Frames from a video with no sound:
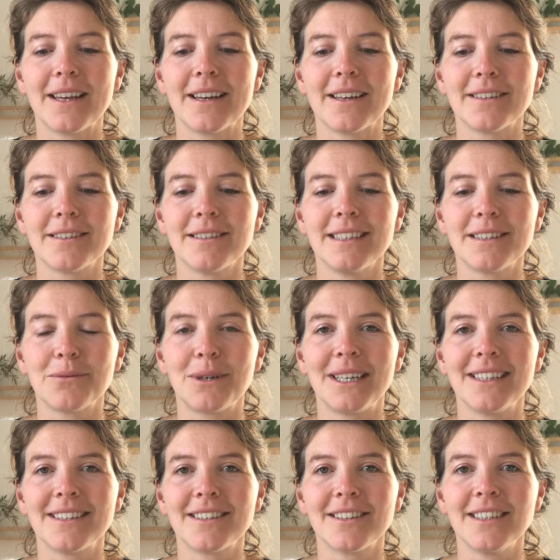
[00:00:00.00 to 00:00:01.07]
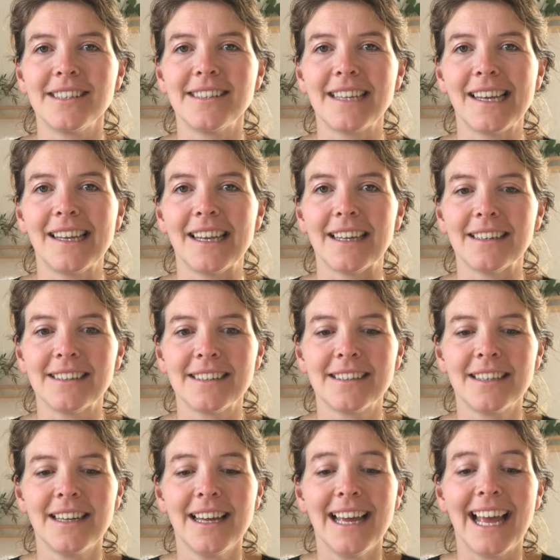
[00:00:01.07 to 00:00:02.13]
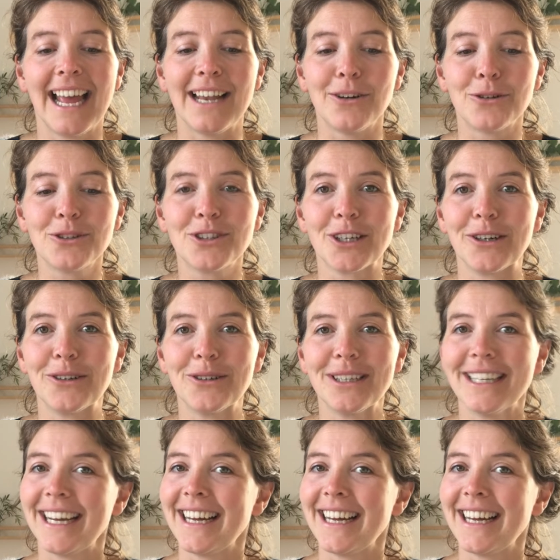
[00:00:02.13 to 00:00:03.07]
so that's why it's Sunny Sea Knits. And also